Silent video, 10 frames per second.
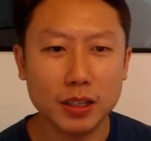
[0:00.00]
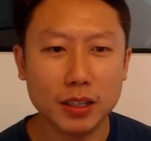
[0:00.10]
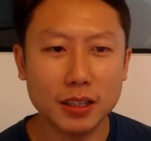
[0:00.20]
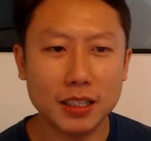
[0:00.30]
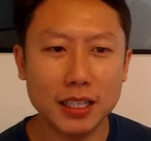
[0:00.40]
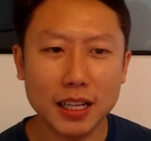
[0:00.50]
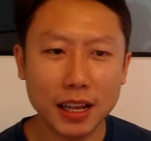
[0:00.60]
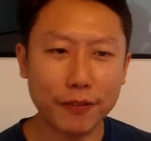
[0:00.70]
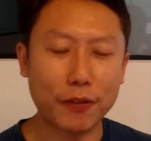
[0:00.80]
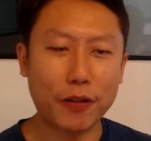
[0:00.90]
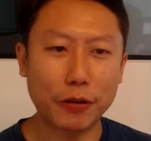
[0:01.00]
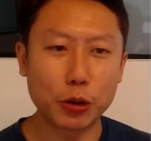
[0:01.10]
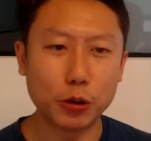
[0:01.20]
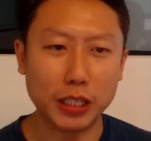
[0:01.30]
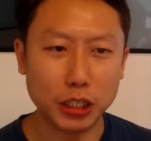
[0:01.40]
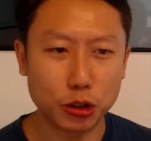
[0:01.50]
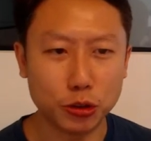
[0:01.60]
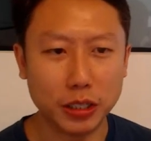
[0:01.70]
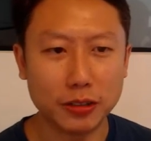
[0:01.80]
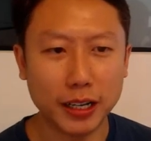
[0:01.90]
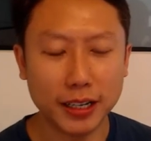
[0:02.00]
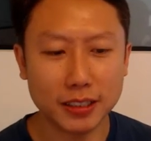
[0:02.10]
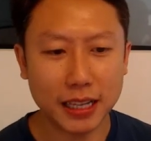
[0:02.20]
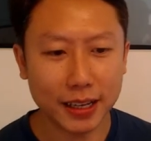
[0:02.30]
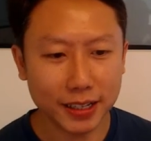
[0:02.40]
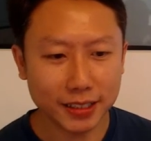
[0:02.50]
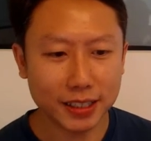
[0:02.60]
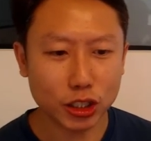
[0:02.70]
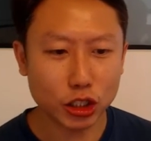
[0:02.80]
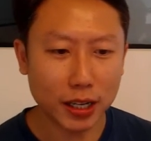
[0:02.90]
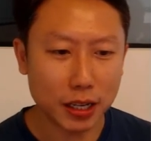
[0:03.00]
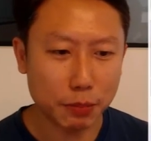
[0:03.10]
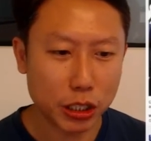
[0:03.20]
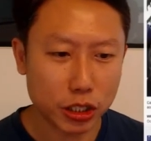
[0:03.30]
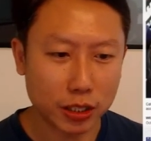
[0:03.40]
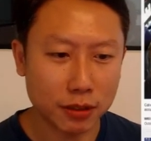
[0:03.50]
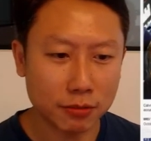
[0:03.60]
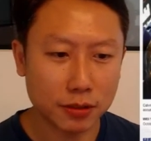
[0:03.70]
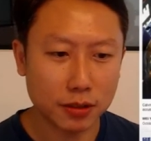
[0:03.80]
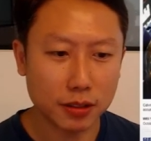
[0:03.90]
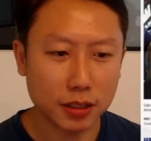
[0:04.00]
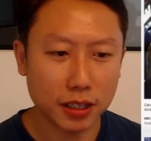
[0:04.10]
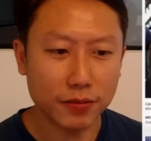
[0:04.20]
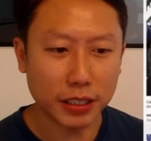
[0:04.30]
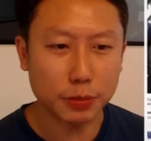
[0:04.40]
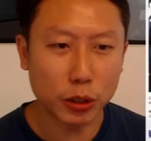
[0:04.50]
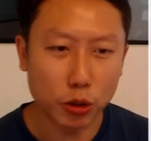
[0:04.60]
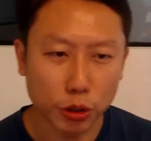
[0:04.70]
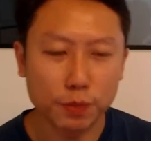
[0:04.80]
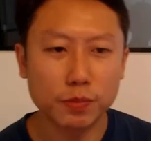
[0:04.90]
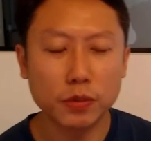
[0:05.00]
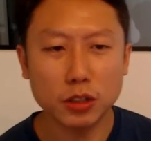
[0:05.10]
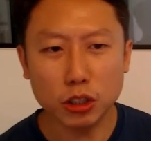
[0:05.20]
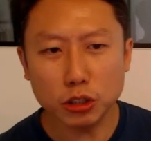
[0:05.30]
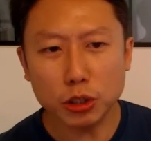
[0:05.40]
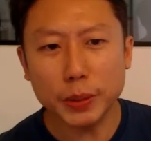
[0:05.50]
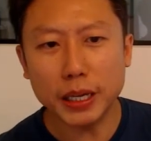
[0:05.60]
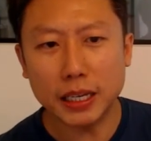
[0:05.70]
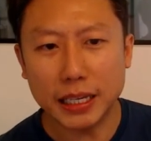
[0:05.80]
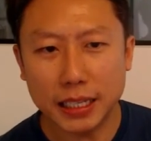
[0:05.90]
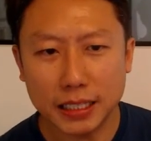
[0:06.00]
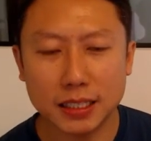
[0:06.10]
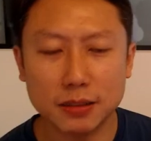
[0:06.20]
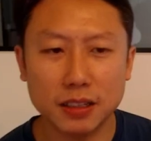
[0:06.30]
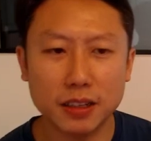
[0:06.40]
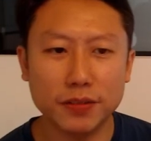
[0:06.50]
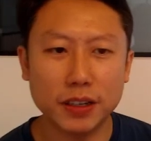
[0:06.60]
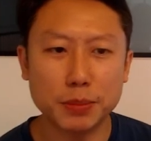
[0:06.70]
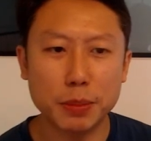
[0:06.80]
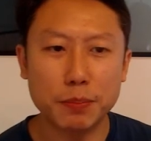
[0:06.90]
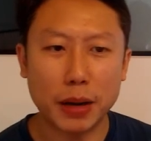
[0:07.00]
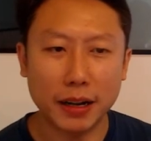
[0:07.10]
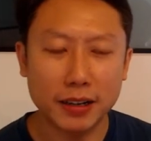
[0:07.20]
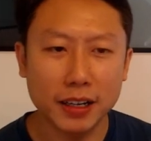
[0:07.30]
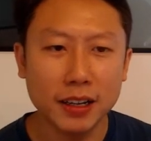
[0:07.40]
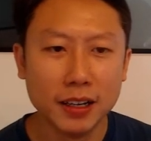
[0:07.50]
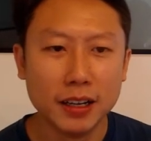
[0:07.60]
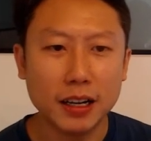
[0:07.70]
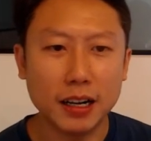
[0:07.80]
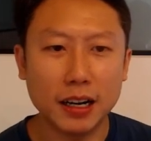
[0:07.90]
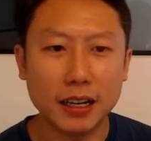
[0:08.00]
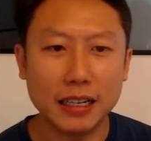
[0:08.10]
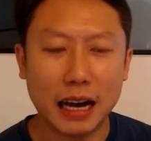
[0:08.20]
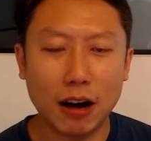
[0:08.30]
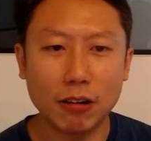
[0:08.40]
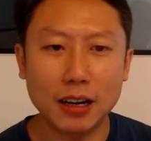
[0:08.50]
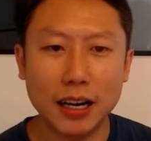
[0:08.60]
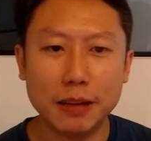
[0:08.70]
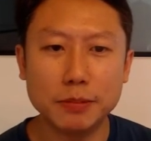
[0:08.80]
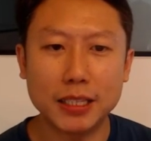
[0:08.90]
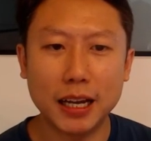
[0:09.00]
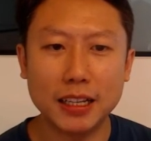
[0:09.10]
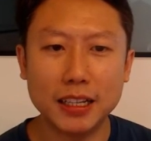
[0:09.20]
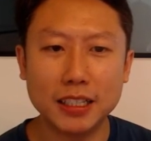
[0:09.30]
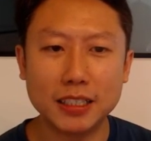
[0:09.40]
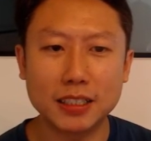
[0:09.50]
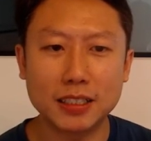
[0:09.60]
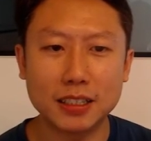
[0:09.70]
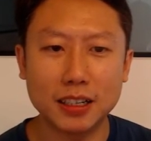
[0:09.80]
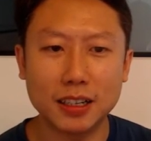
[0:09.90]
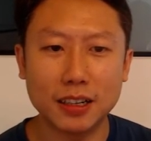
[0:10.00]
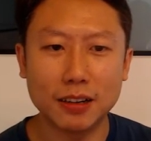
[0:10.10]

he didn't have a very good history, right? There is this China Nation investment group, used to be his investment partner, now claims that he's